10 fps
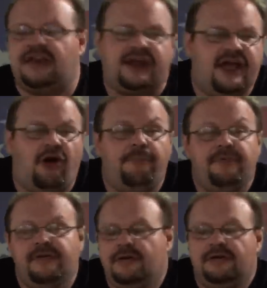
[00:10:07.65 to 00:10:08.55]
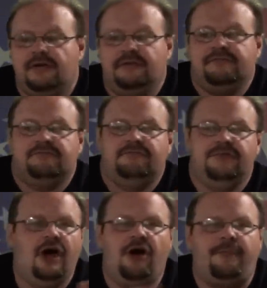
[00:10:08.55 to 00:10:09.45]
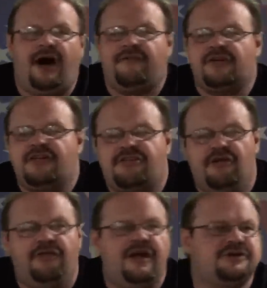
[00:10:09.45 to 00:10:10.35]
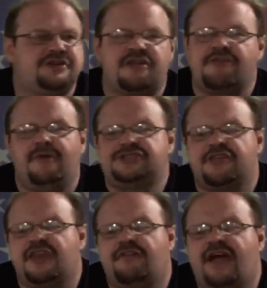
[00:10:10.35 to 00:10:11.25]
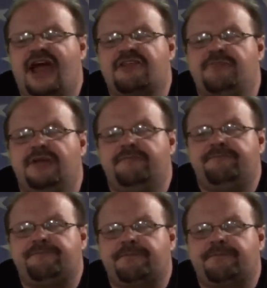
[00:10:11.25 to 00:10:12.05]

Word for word: Did it help? No, poverty's still there just as much as it ever has been.